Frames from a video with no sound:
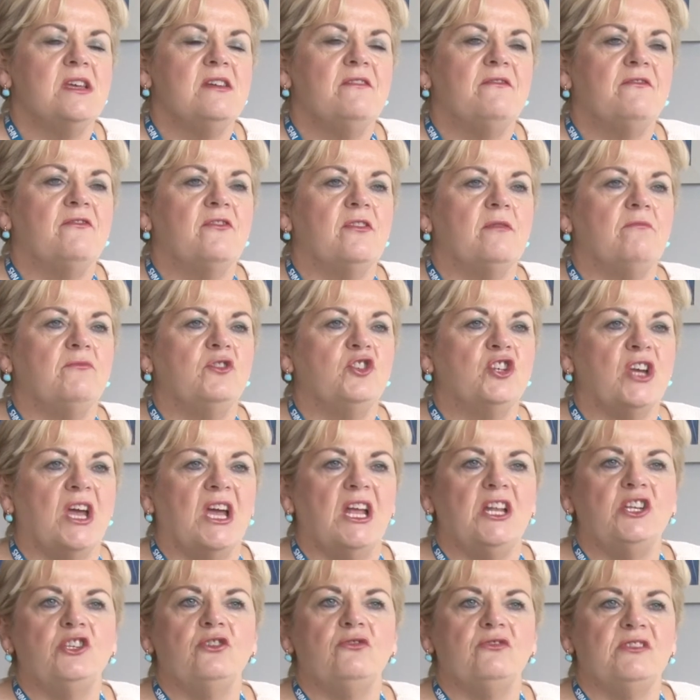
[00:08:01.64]
from
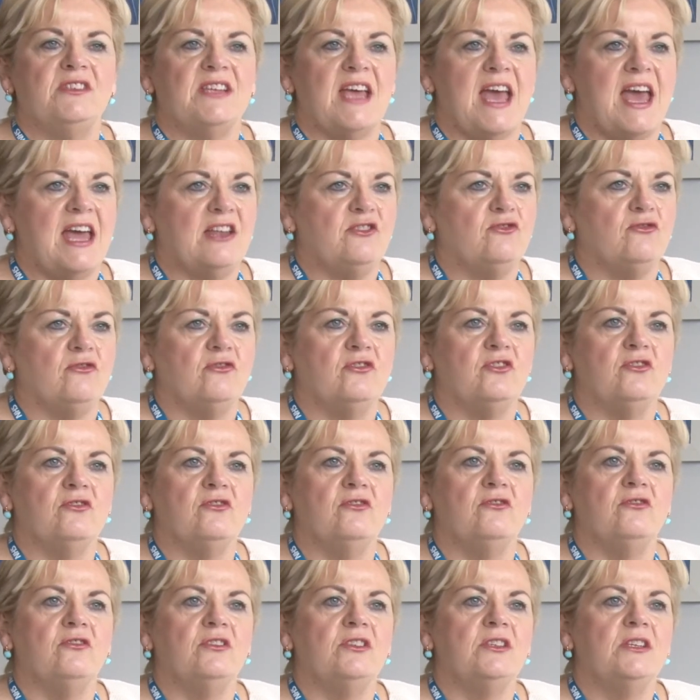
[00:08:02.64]
childhood to
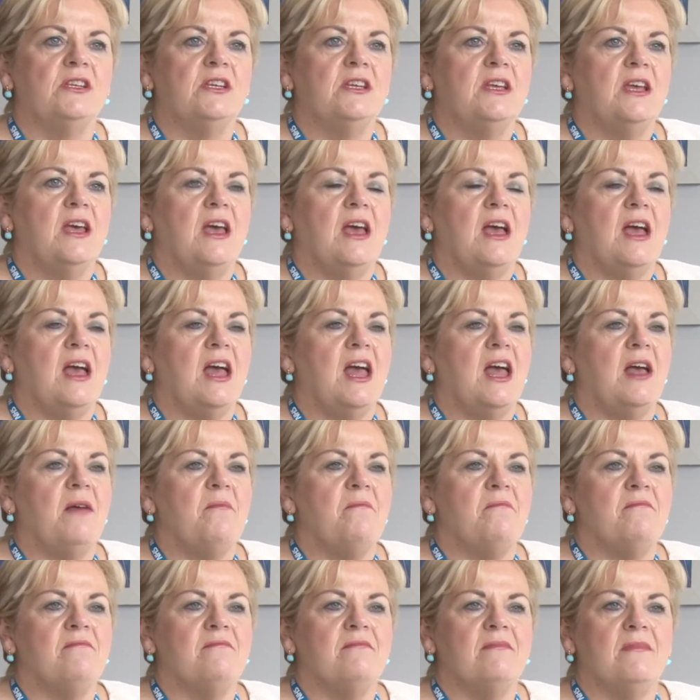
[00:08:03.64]
adulthood,
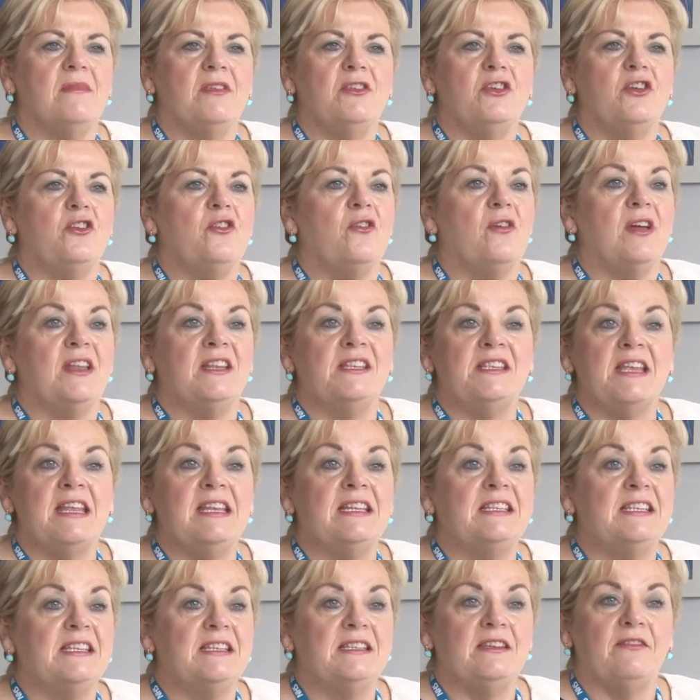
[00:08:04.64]
and
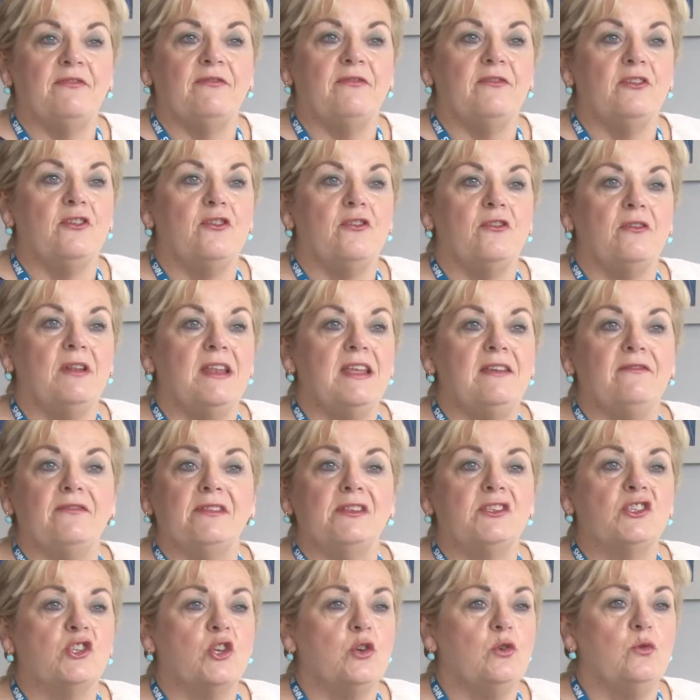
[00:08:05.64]
into leaving
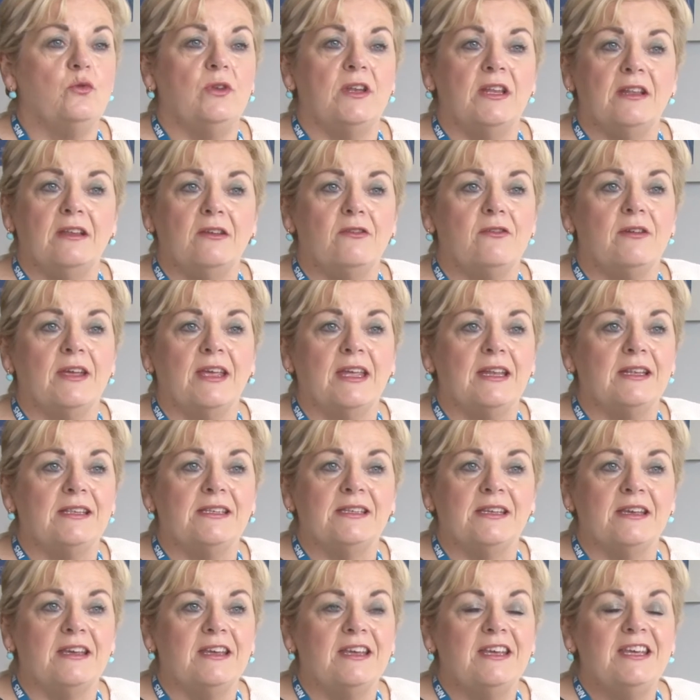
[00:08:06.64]
school and going
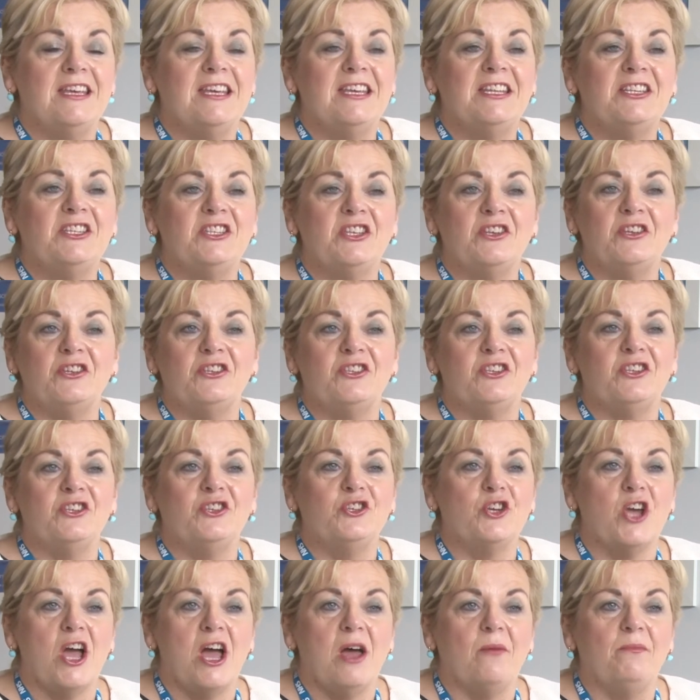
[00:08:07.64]
into
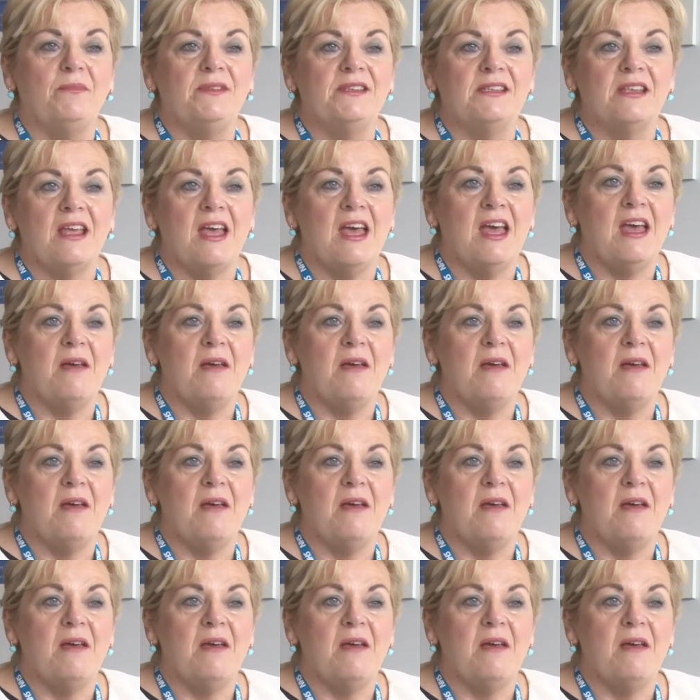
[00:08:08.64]
jobs,